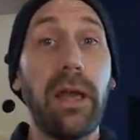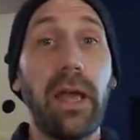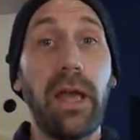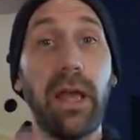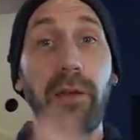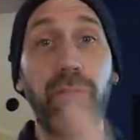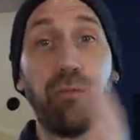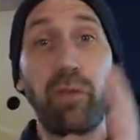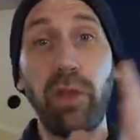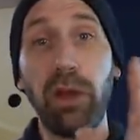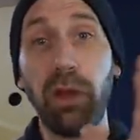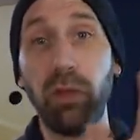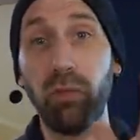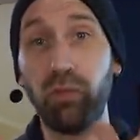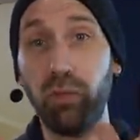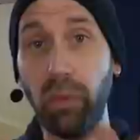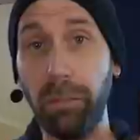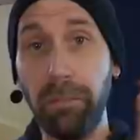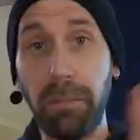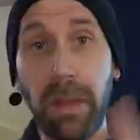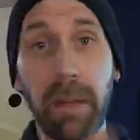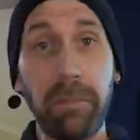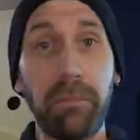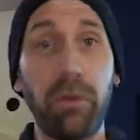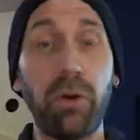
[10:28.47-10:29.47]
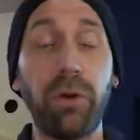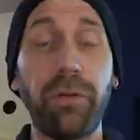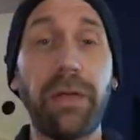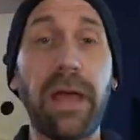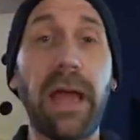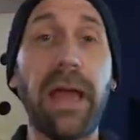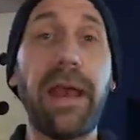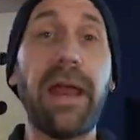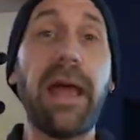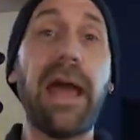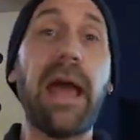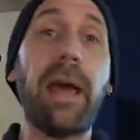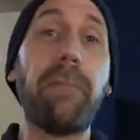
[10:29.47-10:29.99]
If we remember
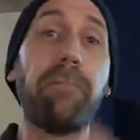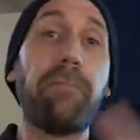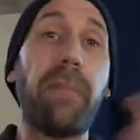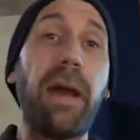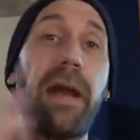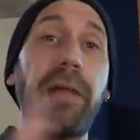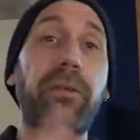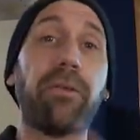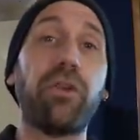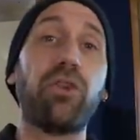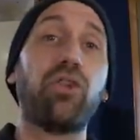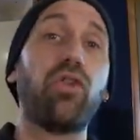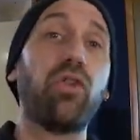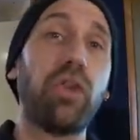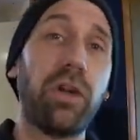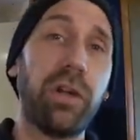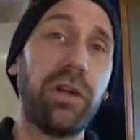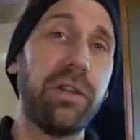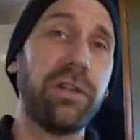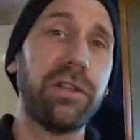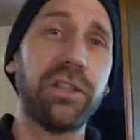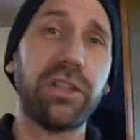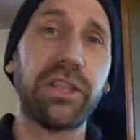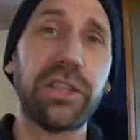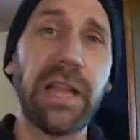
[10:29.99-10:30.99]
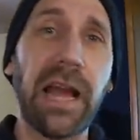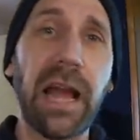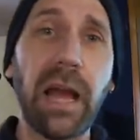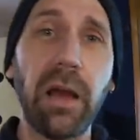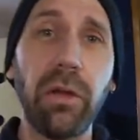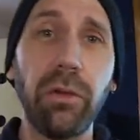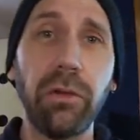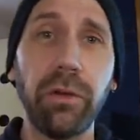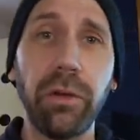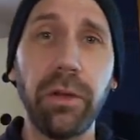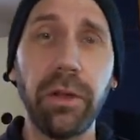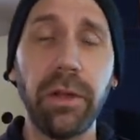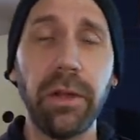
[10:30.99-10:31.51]
that Ambassador
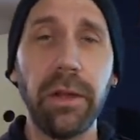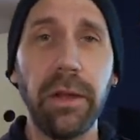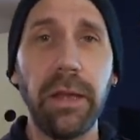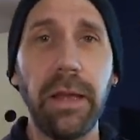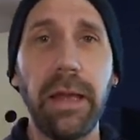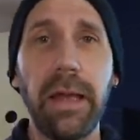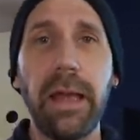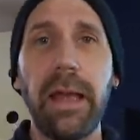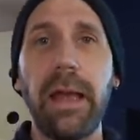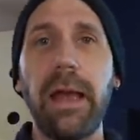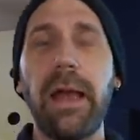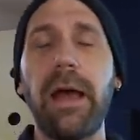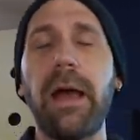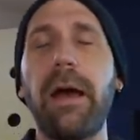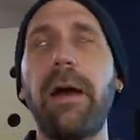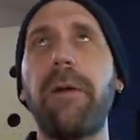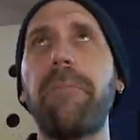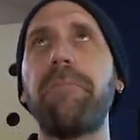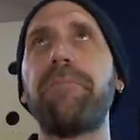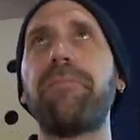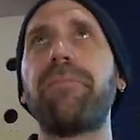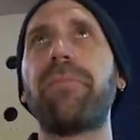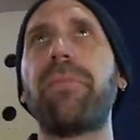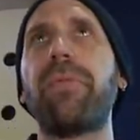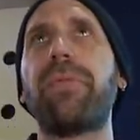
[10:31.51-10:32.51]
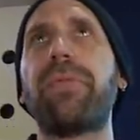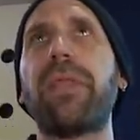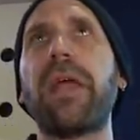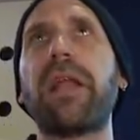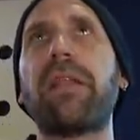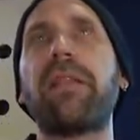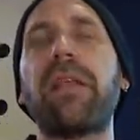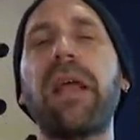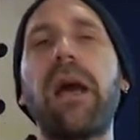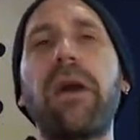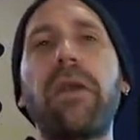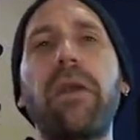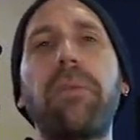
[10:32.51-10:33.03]
sound, that
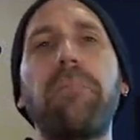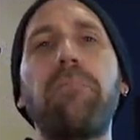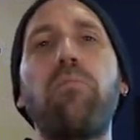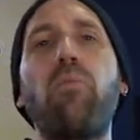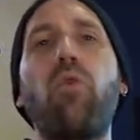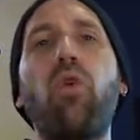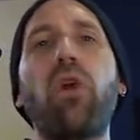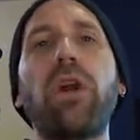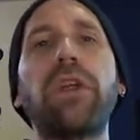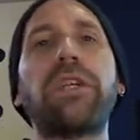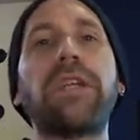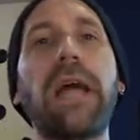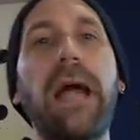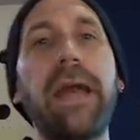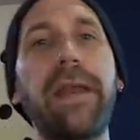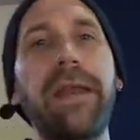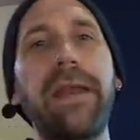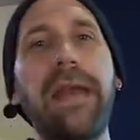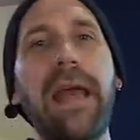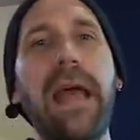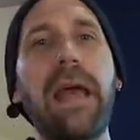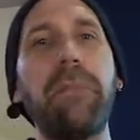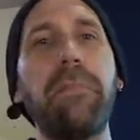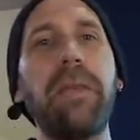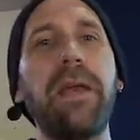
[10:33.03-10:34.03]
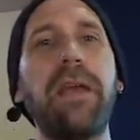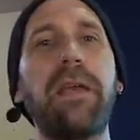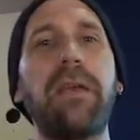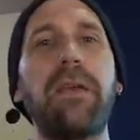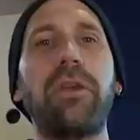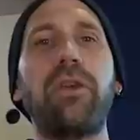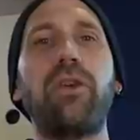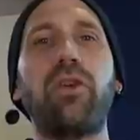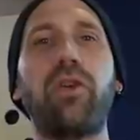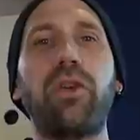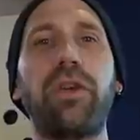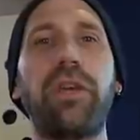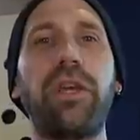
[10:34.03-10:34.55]
sounded more
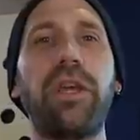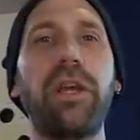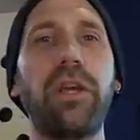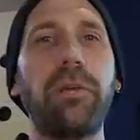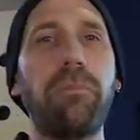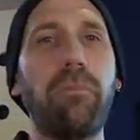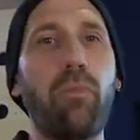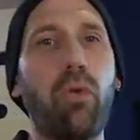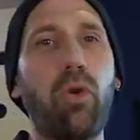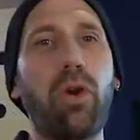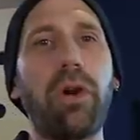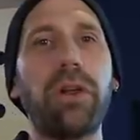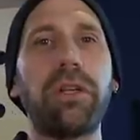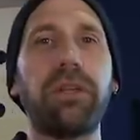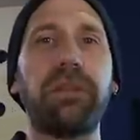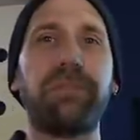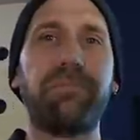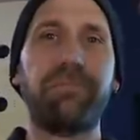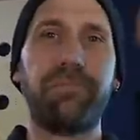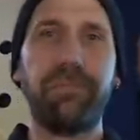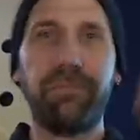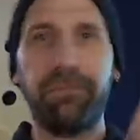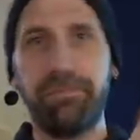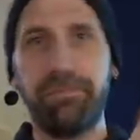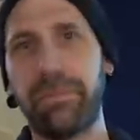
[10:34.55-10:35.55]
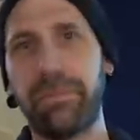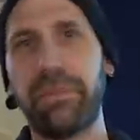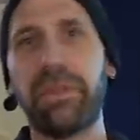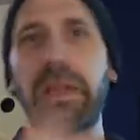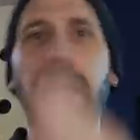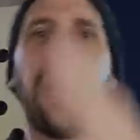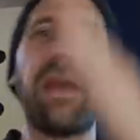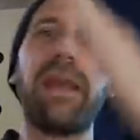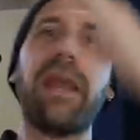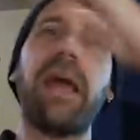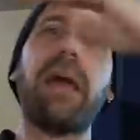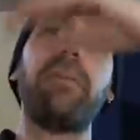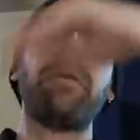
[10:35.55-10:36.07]
dynamic. You could hear more
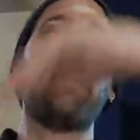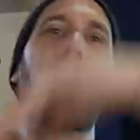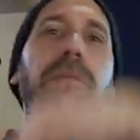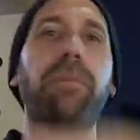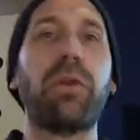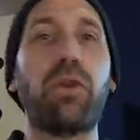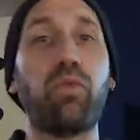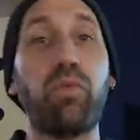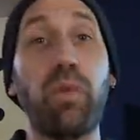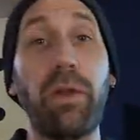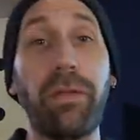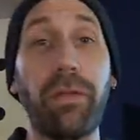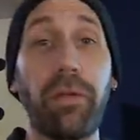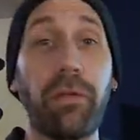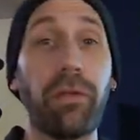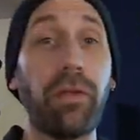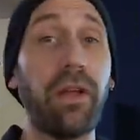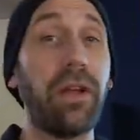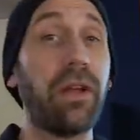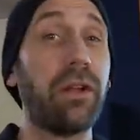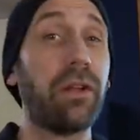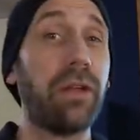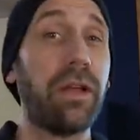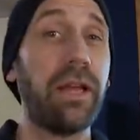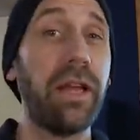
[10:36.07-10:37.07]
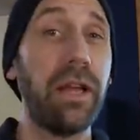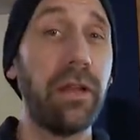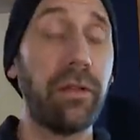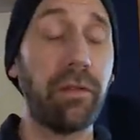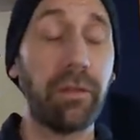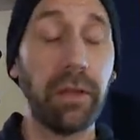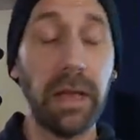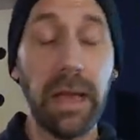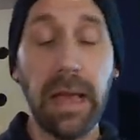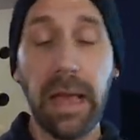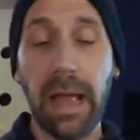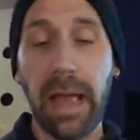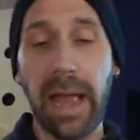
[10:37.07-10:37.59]
dynamics between the single
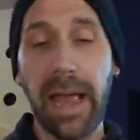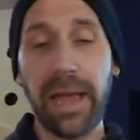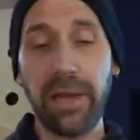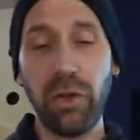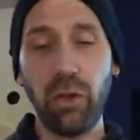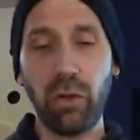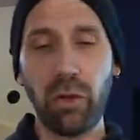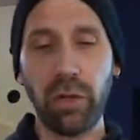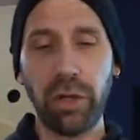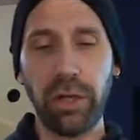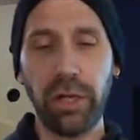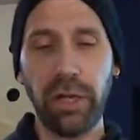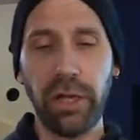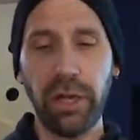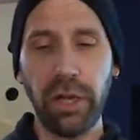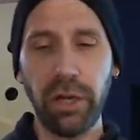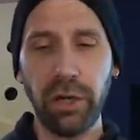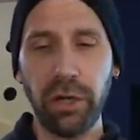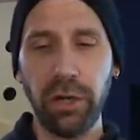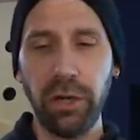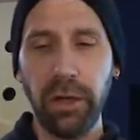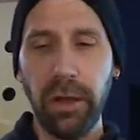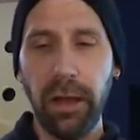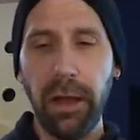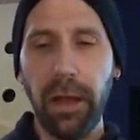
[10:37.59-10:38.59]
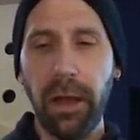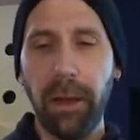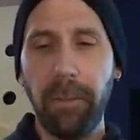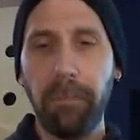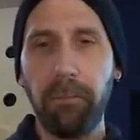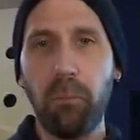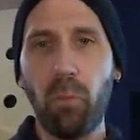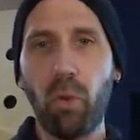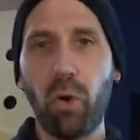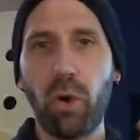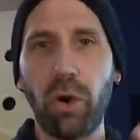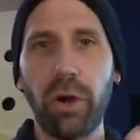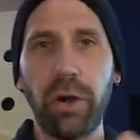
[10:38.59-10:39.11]
hits, and you could hear
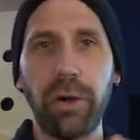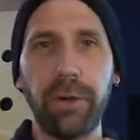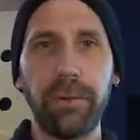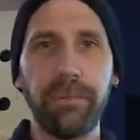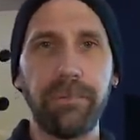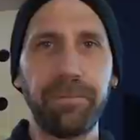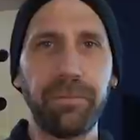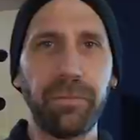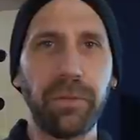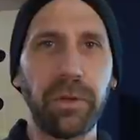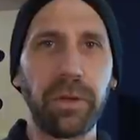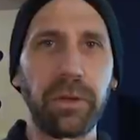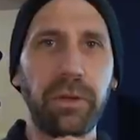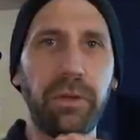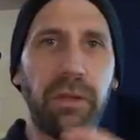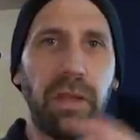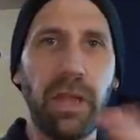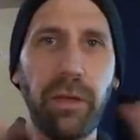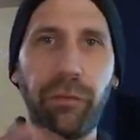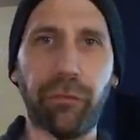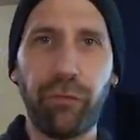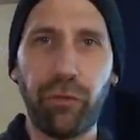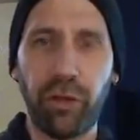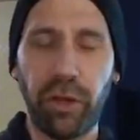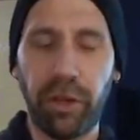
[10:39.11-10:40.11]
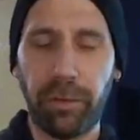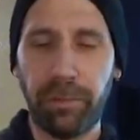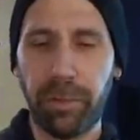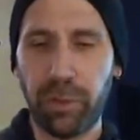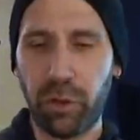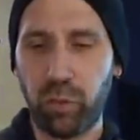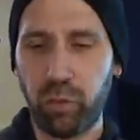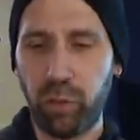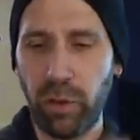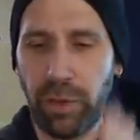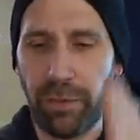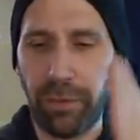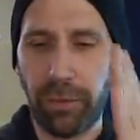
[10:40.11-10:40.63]
more difference
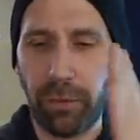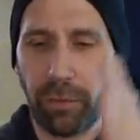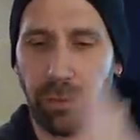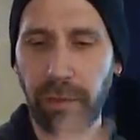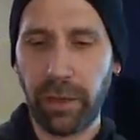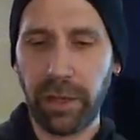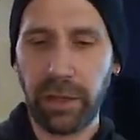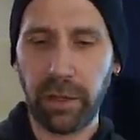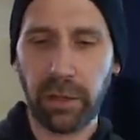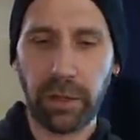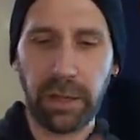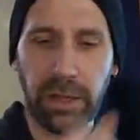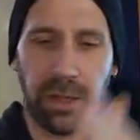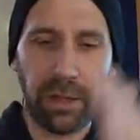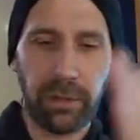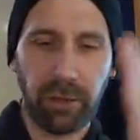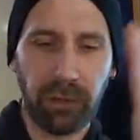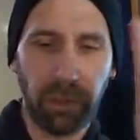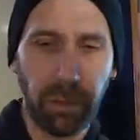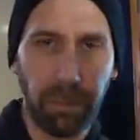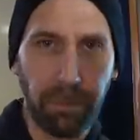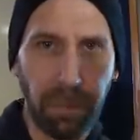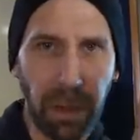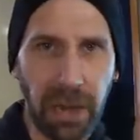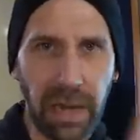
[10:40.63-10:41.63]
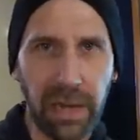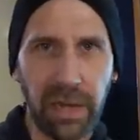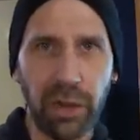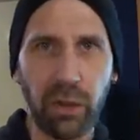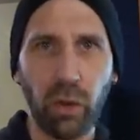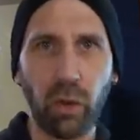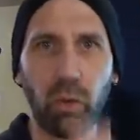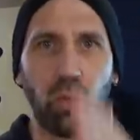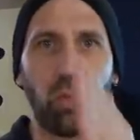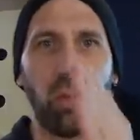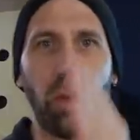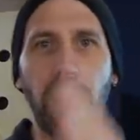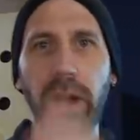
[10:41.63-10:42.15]
between the single hits depending
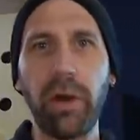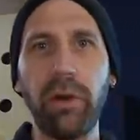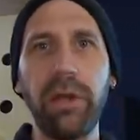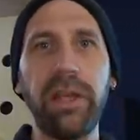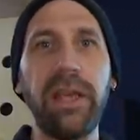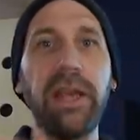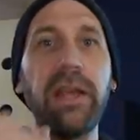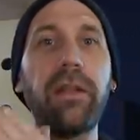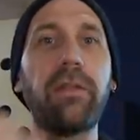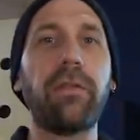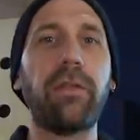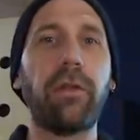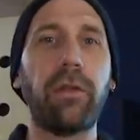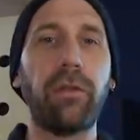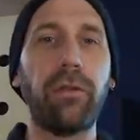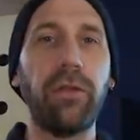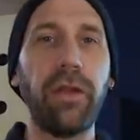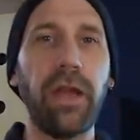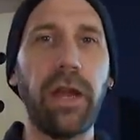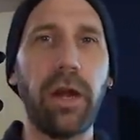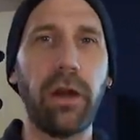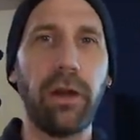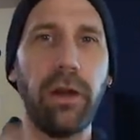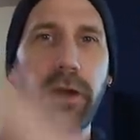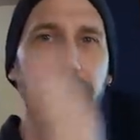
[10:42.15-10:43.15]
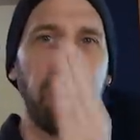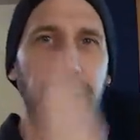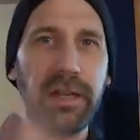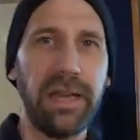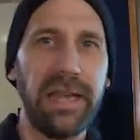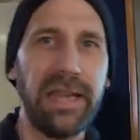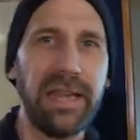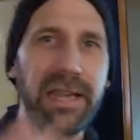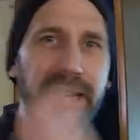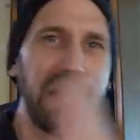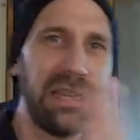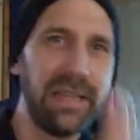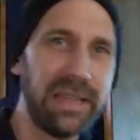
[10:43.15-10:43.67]
on where he hits the snare.
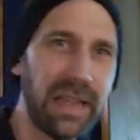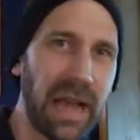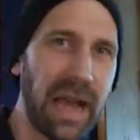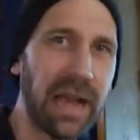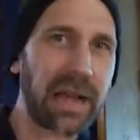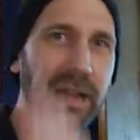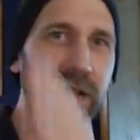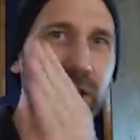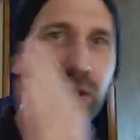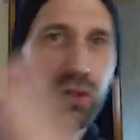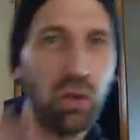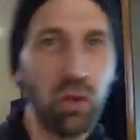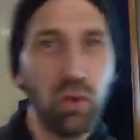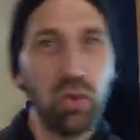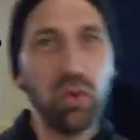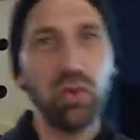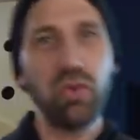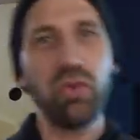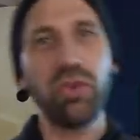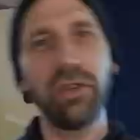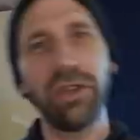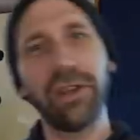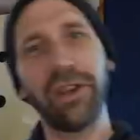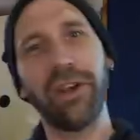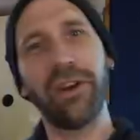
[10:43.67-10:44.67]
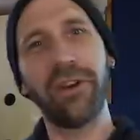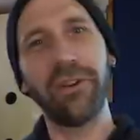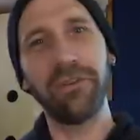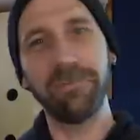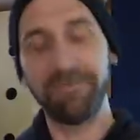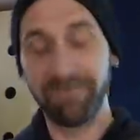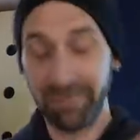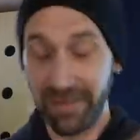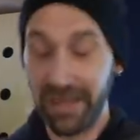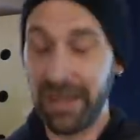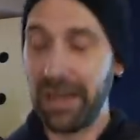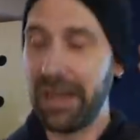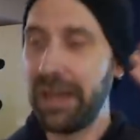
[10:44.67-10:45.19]
Ding, dang, doom, you know,
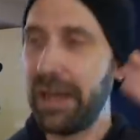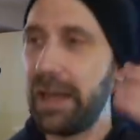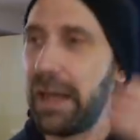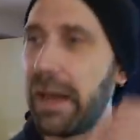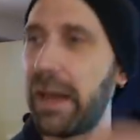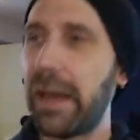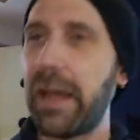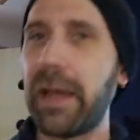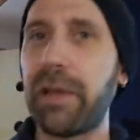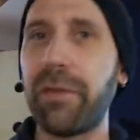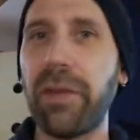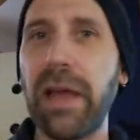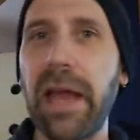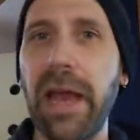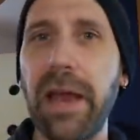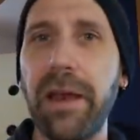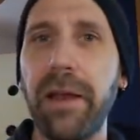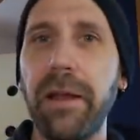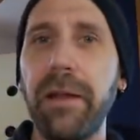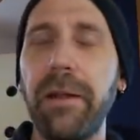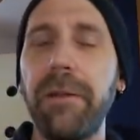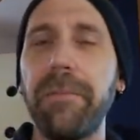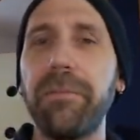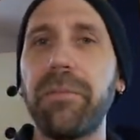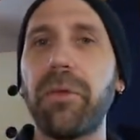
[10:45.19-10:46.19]
like that.